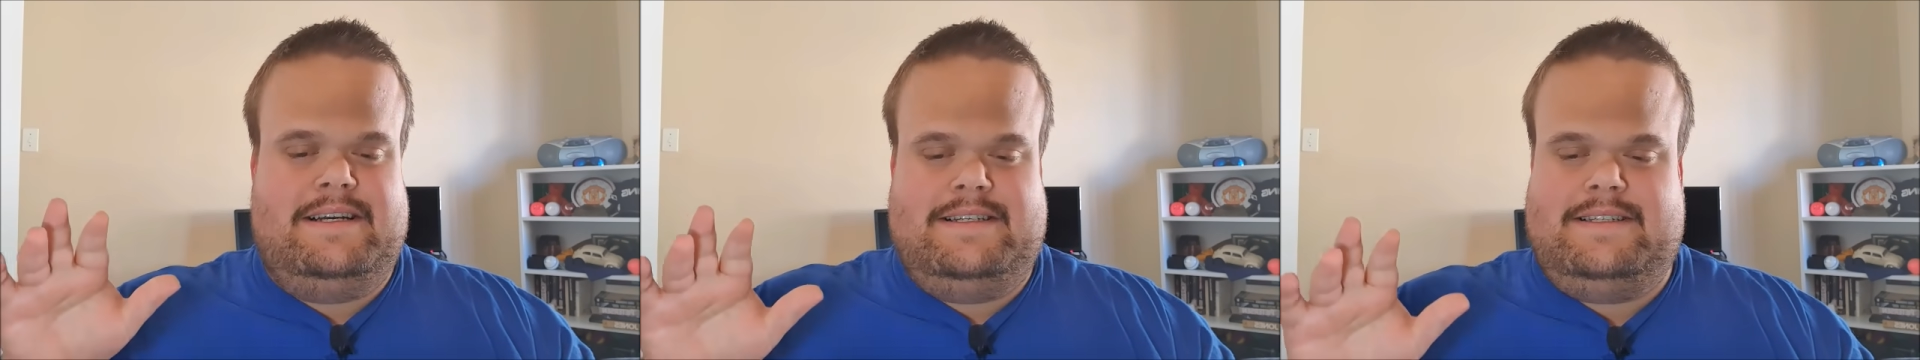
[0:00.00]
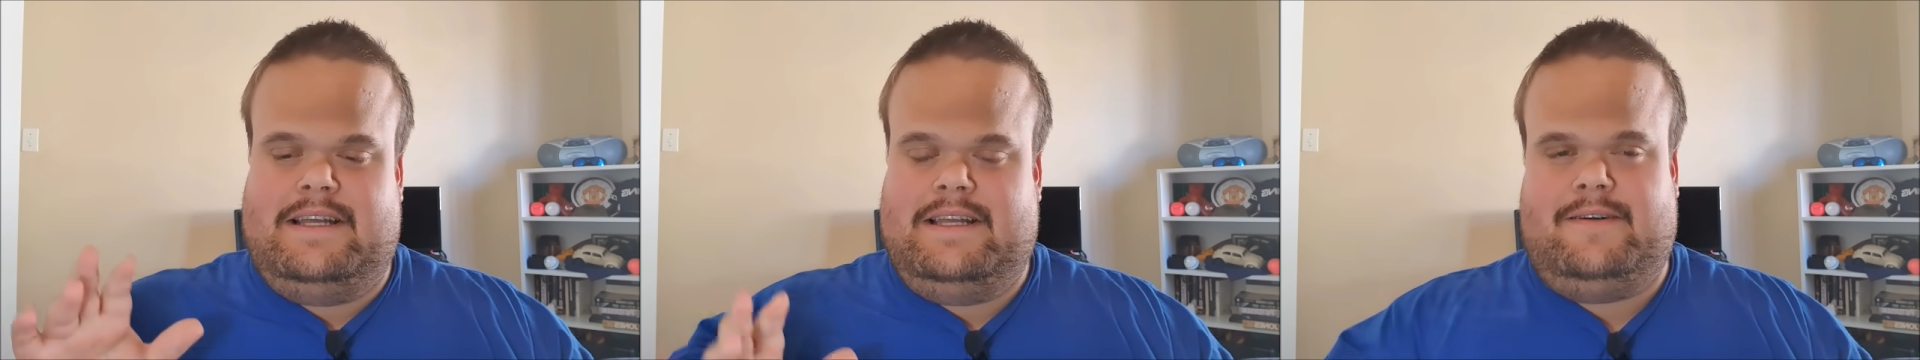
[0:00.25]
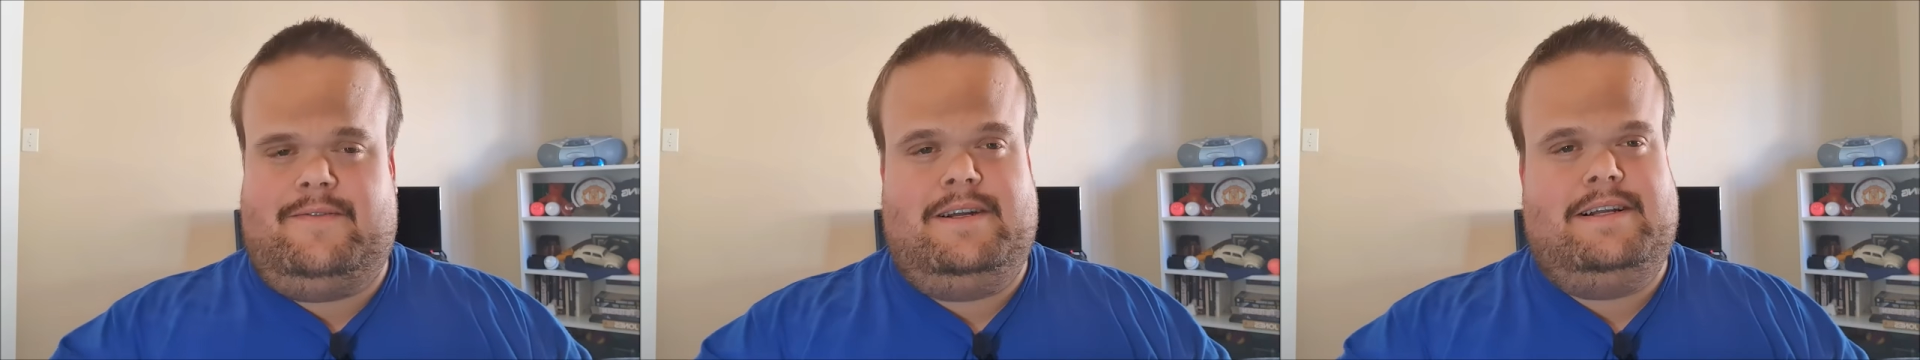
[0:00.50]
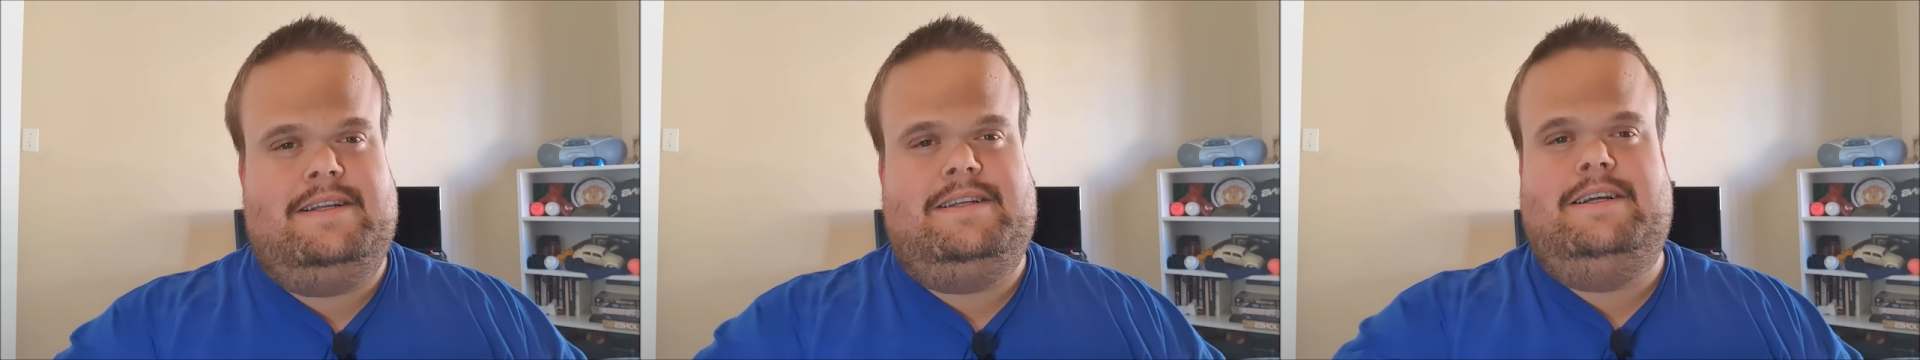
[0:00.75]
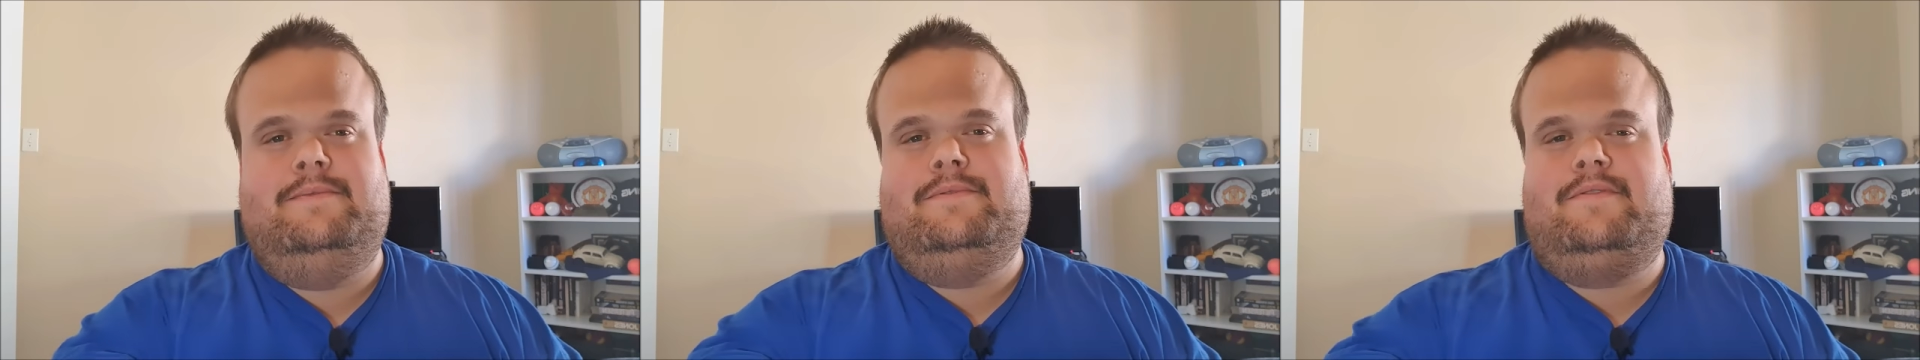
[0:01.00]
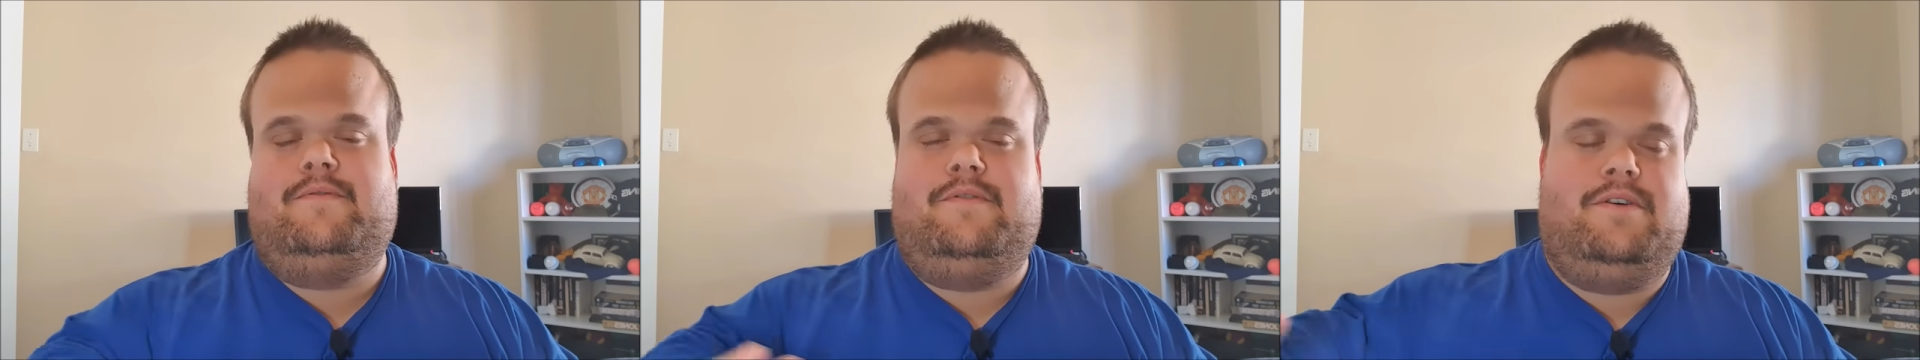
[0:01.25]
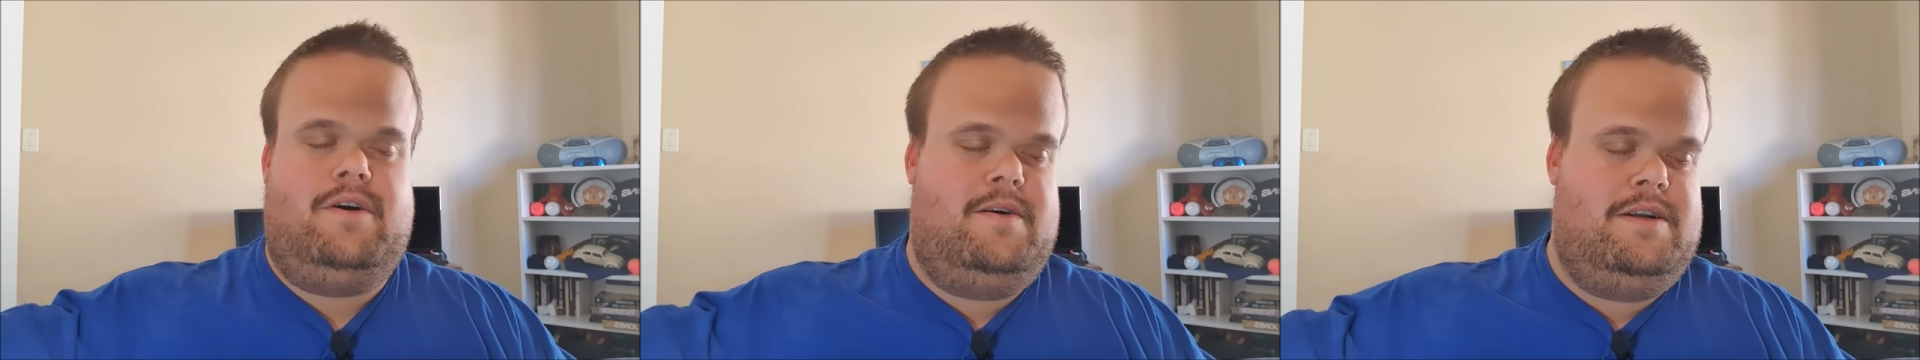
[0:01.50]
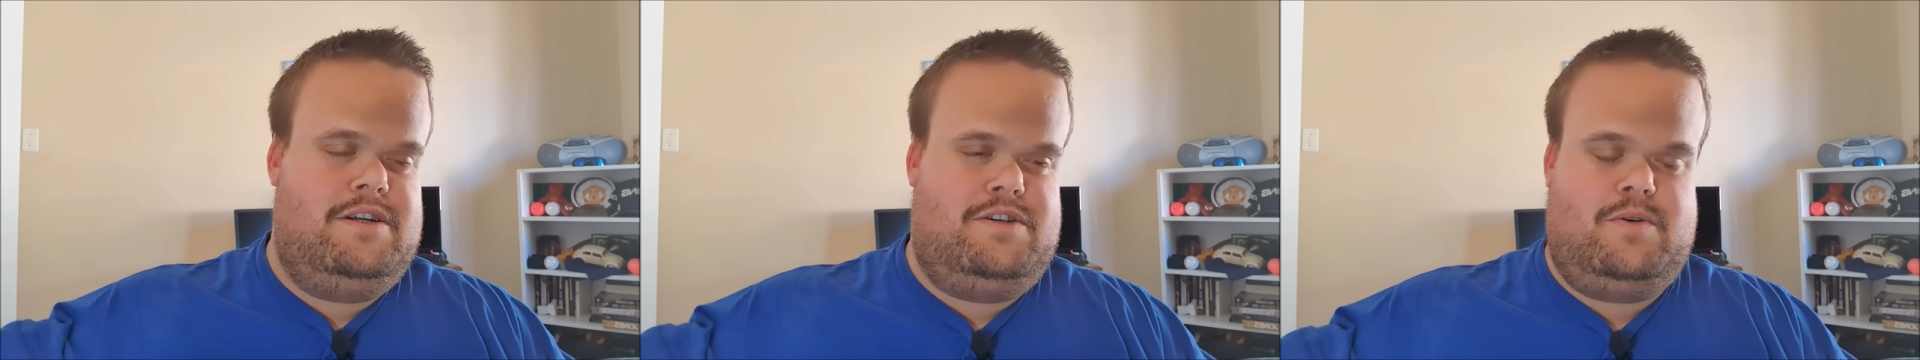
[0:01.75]
South African teams
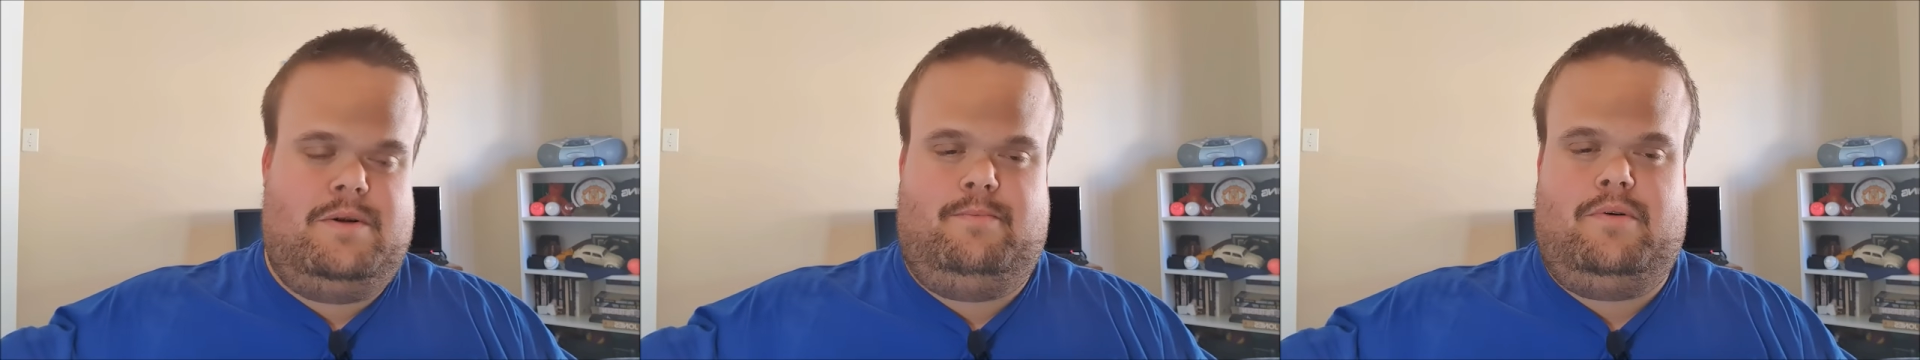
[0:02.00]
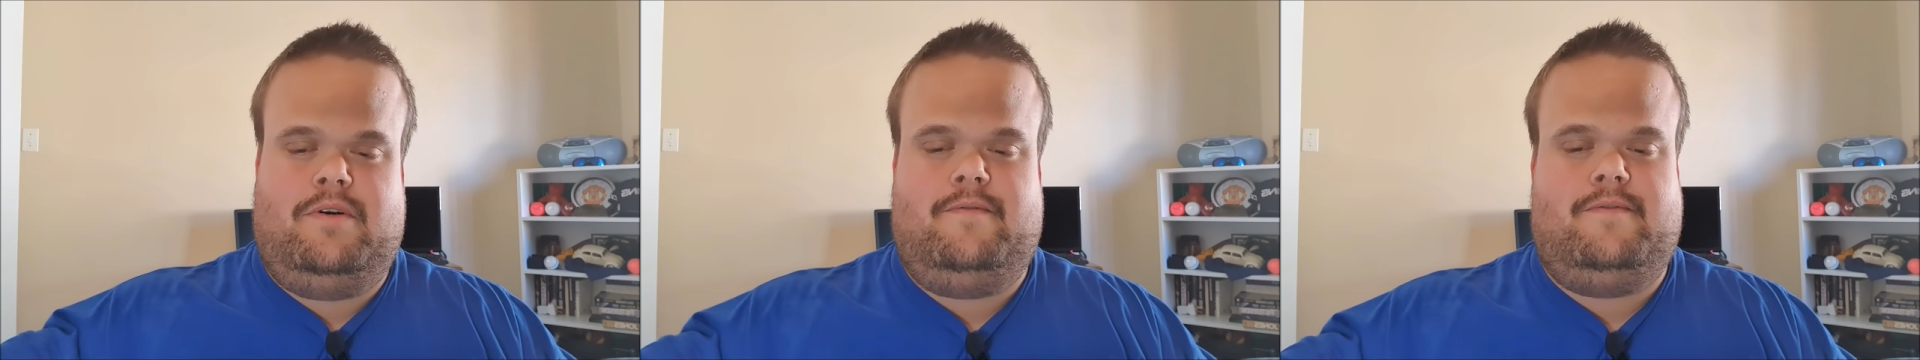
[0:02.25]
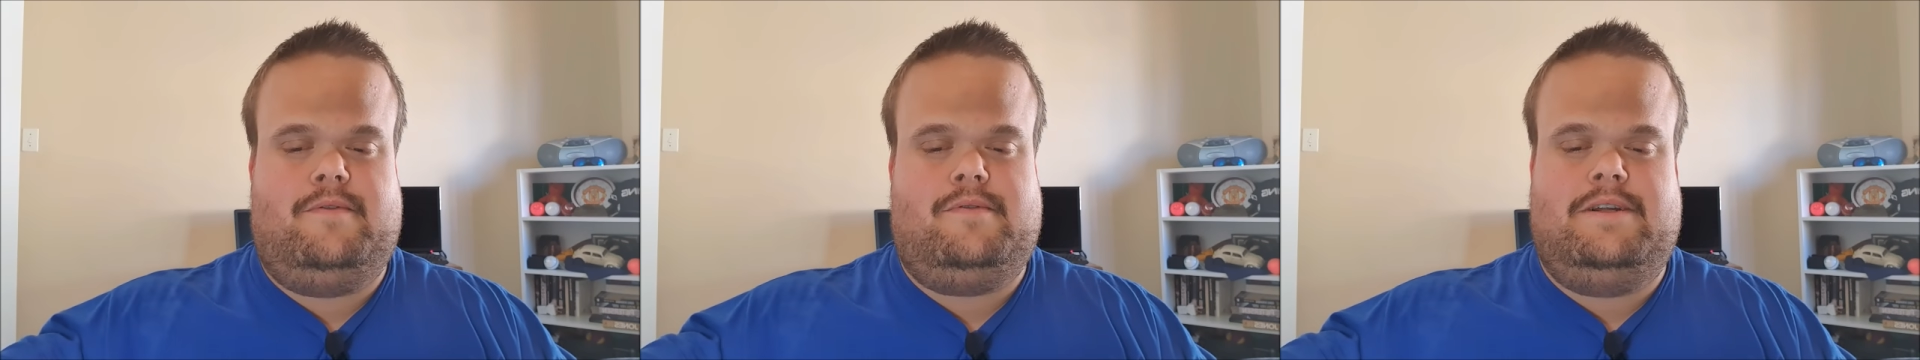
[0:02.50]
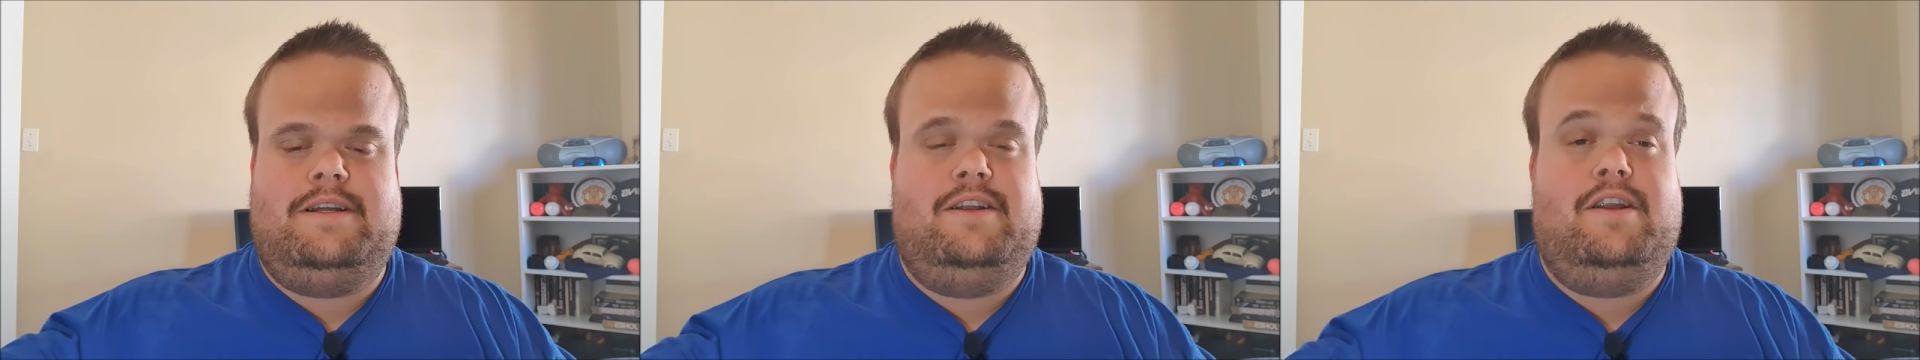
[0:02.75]
going to join Pro 14.